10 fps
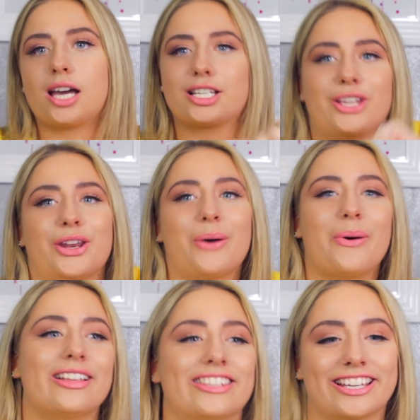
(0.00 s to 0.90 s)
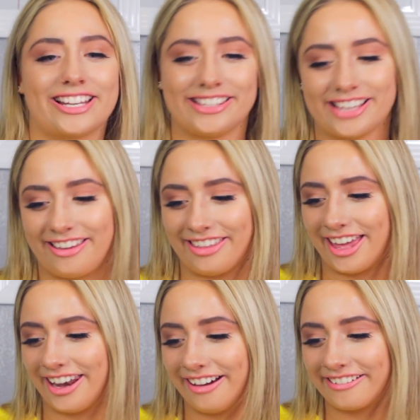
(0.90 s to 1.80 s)
don't know what I was gonna say
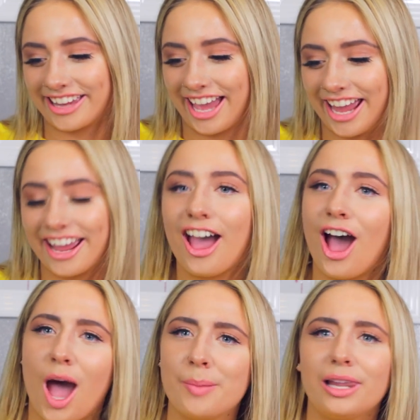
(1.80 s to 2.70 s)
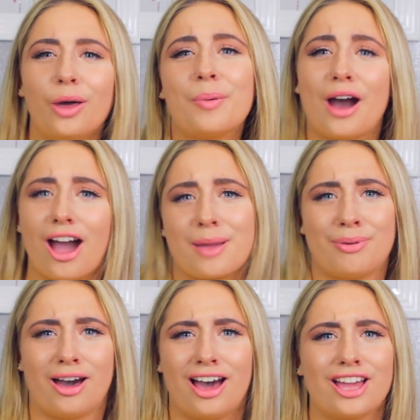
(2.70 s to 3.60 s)
then. Okay, I'm a little bit
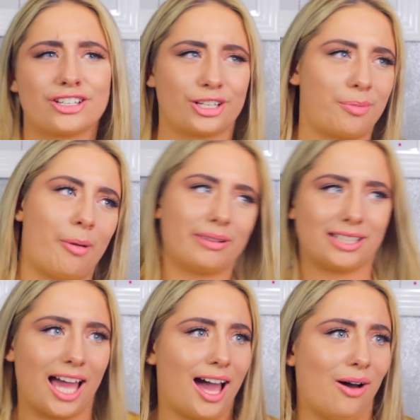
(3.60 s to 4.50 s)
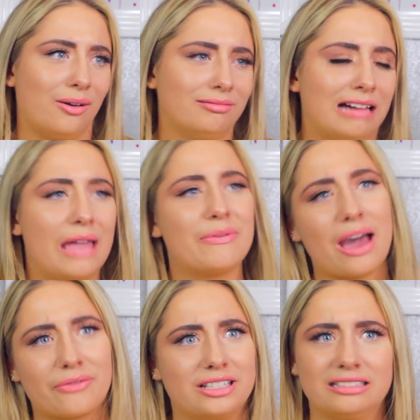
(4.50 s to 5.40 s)
hyper as you can probably tell. If you
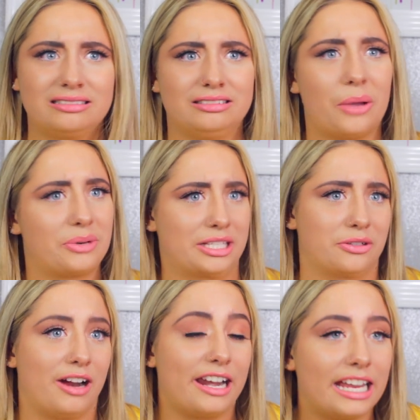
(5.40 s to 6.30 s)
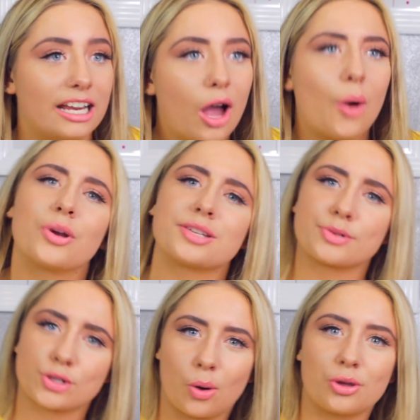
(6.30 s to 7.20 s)
haven't noticed already, which I'm
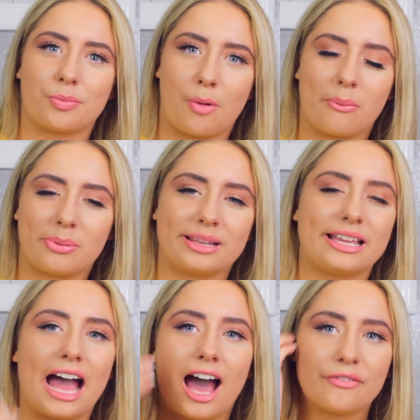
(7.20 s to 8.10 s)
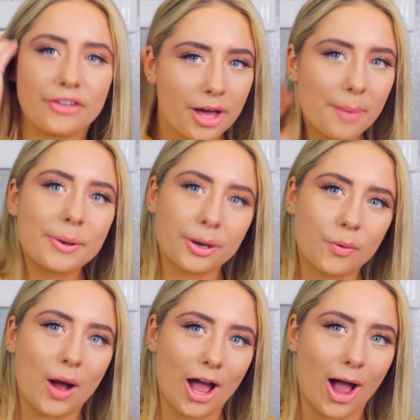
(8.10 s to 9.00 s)
sure you probably have, but
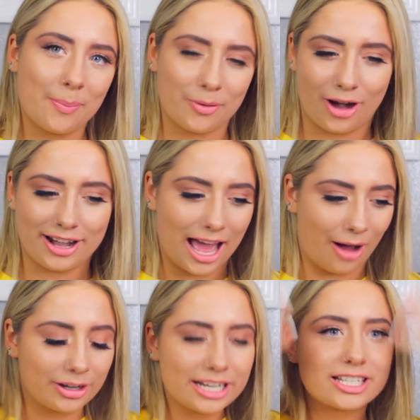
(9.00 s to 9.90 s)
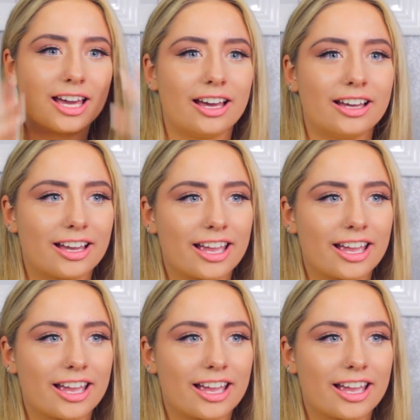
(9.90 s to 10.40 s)
I'm quite hyper right now. I need to